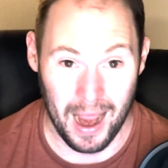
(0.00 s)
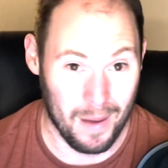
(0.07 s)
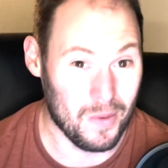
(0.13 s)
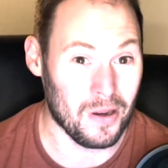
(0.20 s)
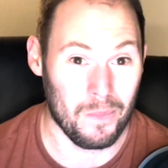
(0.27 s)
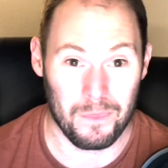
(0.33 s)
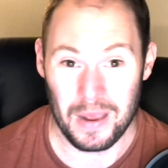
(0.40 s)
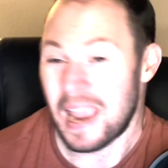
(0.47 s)
I'm
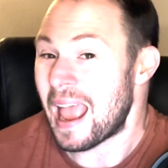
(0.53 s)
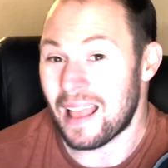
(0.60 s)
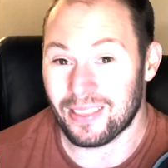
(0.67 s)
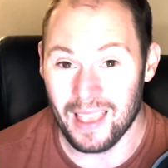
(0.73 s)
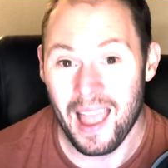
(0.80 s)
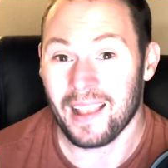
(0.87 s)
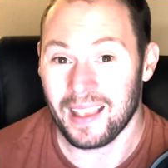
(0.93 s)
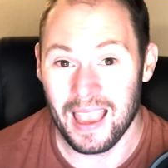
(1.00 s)
going to be at
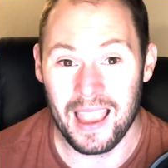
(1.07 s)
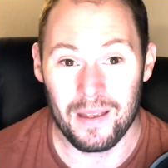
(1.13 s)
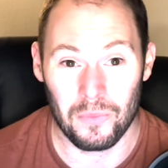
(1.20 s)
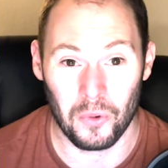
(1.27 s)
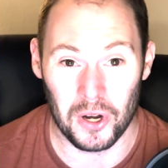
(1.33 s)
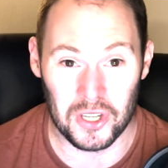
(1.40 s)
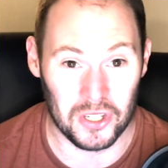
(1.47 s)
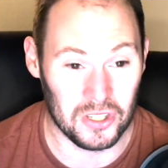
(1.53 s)
that
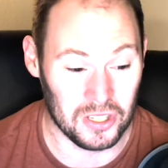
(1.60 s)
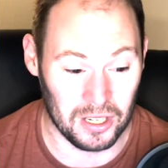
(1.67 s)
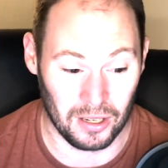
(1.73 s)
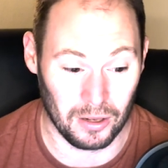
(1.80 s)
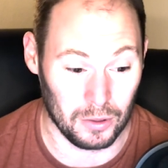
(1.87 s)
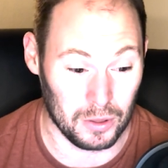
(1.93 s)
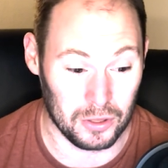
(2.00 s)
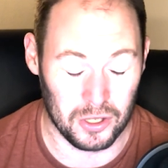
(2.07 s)
game, which
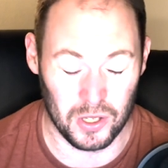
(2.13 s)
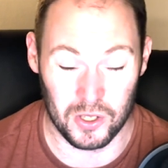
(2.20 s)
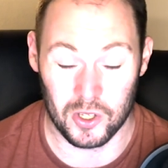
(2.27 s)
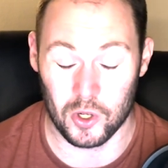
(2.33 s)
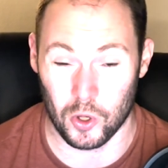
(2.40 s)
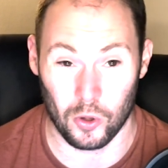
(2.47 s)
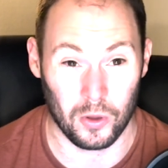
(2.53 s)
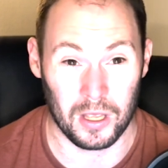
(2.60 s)
is
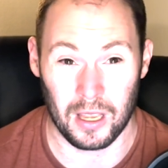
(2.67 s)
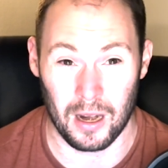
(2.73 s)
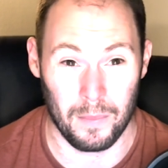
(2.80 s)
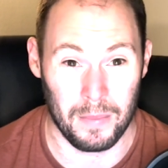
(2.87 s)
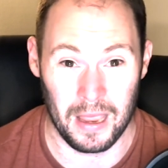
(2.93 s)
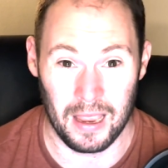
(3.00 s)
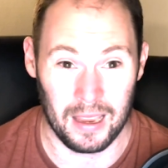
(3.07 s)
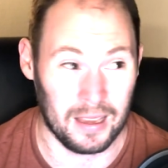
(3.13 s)
truly going to
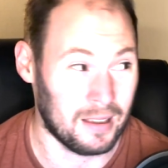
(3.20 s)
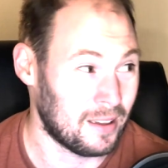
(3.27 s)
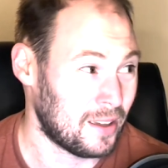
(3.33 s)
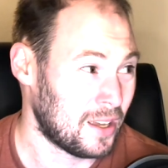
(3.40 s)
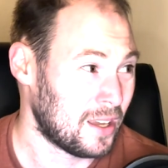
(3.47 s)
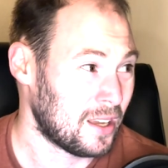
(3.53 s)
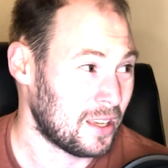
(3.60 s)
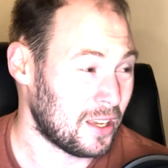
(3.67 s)
be,
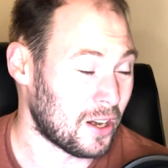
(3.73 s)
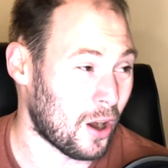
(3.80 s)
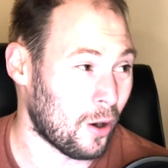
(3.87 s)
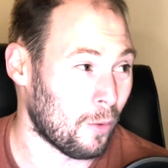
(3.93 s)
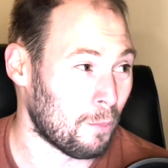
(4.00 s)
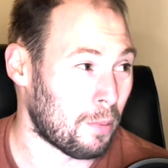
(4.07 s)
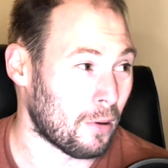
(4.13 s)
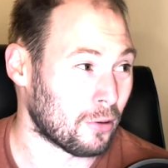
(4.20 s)

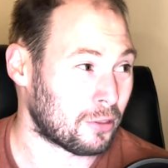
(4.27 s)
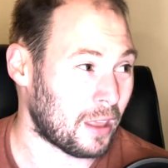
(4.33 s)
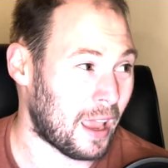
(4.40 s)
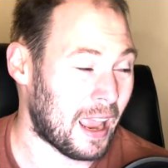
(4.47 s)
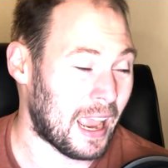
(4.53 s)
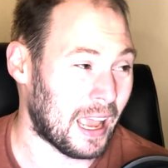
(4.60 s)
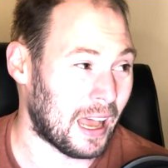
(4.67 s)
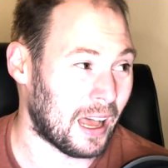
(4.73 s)
both
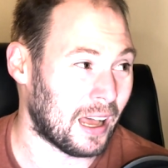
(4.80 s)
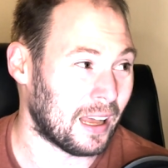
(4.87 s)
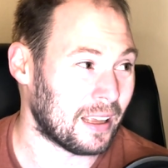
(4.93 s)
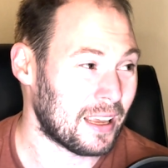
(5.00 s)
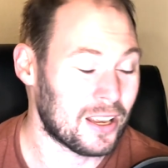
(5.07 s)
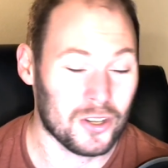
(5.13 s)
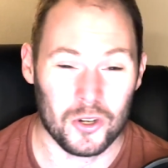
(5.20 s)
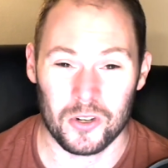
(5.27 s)
a
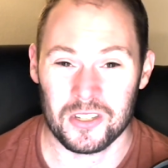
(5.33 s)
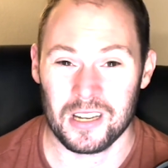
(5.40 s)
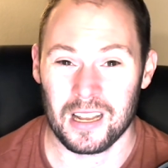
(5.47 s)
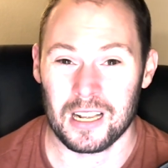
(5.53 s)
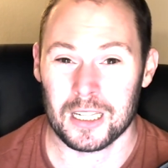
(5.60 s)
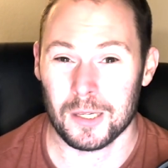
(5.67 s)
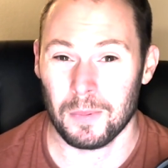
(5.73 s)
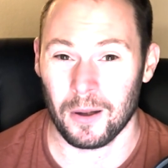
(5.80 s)

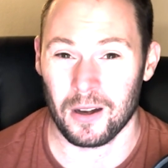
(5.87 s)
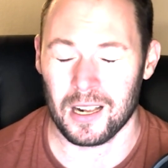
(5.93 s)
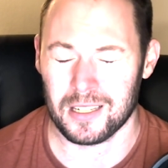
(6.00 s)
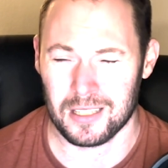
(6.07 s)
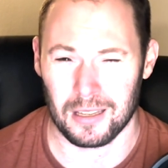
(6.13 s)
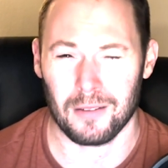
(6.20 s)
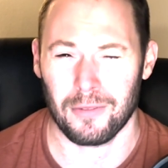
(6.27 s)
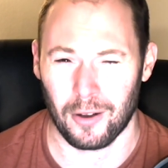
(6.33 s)
interesting
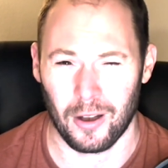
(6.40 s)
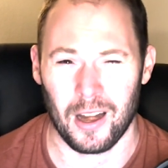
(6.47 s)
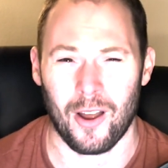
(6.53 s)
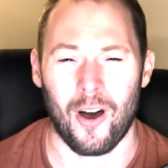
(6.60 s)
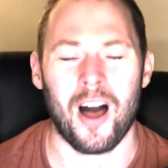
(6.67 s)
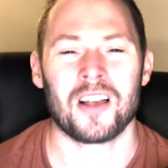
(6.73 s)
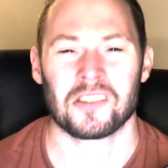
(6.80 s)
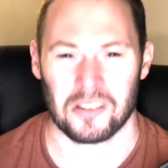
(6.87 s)
experience and a very
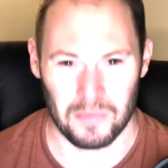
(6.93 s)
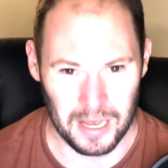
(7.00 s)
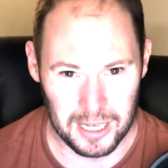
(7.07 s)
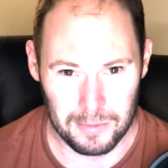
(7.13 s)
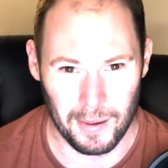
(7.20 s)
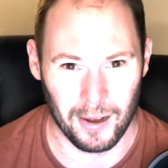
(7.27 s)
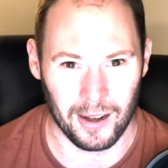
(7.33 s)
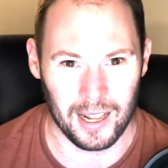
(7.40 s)
awesome
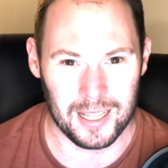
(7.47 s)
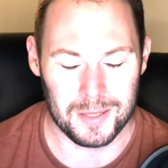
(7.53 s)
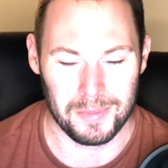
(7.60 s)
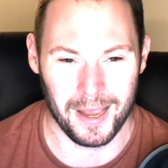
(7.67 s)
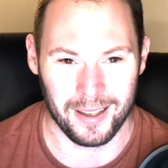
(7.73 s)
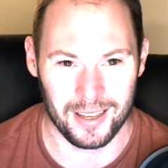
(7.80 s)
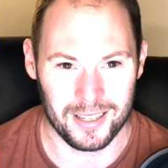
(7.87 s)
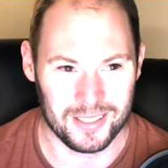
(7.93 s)
experience,
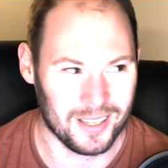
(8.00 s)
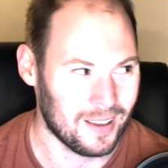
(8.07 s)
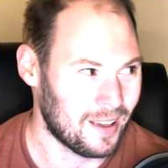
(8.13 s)
because